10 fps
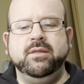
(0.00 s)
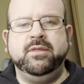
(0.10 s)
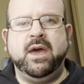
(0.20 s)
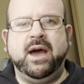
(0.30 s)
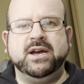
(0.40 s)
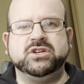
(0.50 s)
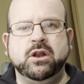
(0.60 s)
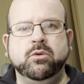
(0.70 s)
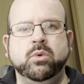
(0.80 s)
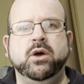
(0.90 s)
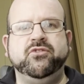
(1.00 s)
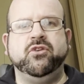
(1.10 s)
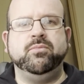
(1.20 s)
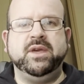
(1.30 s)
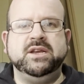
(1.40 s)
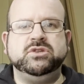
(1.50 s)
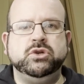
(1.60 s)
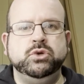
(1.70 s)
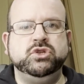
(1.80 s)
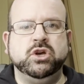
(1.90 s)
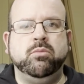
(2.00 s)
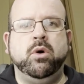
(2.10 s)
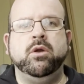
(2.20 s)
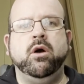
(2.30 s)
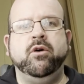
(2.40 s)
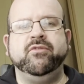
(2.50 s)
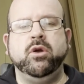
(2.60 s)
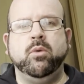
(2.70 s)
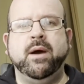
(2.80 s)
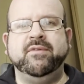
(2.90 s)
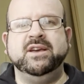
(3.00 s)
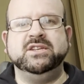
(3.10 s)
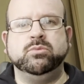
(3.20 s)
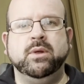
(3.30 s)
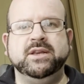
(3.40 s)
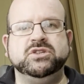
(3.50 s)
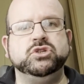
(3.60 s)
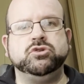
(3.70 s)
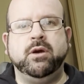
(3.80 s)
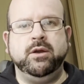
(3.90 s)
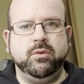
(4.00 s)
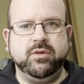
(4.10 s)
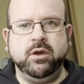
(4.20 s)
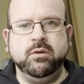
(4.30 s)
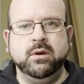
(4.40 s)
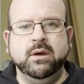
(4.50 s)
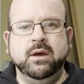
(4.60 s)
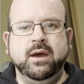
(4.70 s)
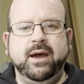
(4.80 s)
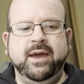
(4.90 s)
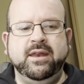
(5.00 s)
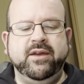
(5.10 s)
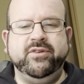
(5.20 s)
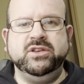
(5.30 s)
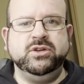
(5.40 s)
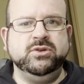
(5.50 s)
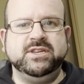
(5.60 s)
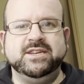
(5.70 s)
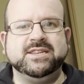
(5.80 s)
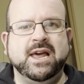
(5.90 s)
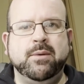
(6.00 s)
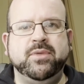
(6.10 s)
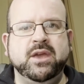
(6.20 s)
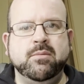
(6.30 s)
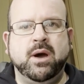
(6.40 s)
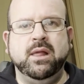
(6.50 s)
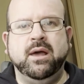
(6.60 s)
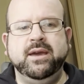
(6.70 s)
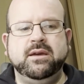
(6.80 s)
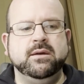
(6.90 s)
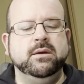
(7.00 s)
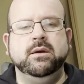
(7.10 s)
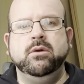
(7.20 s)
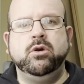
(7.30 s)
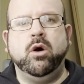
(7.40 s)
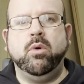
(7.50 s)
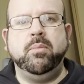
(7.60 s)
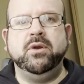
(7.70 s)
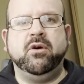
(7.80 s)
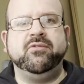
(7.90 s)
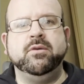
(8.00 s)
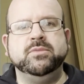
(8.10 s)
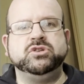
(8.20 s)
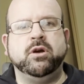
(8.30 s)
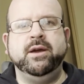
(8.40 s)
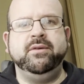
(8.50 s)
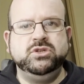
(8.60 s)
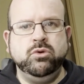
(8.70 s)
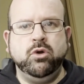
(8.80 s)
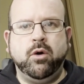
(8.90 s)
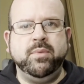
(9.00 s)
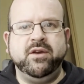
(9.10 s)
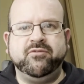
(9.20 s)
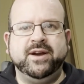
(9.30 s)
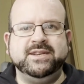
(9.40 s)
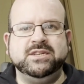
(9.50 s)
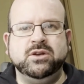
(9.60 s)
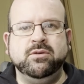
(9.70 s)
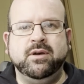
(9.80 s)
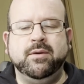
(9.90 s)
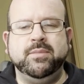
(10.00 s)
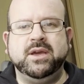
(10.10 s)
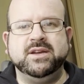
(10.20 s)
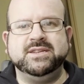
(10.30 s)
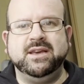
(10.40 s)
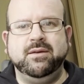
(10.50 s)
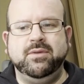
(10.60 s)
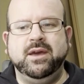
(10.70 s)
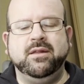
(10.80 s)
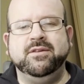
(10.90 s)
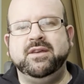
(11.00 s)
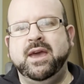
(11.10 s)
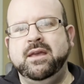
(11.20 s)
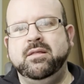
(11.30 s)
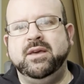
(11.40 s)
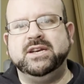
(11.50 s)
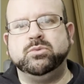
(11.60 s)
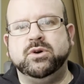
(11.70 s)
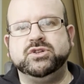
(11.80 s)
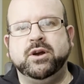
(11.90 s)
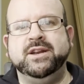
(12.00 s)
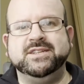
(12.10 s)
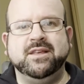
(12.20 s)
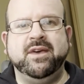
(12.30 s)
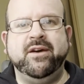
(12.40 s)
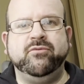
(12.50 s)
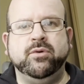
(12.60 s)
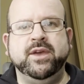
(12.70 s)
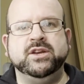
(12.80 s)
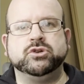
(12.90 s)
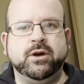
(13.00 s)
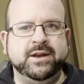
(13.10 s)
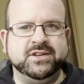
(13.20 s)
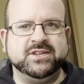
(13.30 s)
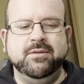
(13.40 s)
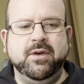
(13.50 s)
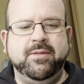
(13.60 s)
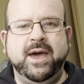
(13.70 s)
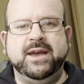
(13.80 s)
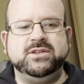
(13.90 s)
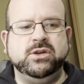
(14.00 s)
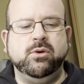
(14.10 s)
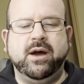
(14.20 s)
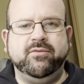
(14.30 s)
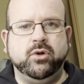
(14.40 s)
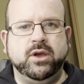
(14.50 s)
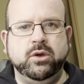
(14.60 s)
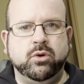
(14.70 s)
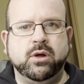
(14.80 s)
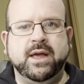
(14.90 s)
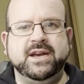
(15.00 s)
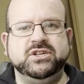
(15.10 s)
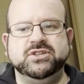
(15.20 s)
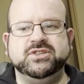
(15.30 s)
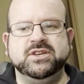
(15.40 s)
They're actually worth something to someone of whoever is willing to trade with you. And if you do see a slab that you might like, go up and offer them a trade. Do not be afraid to do that, because at the end of the day, that's what traders are there for. They're traders. They're there to have a look at your collections,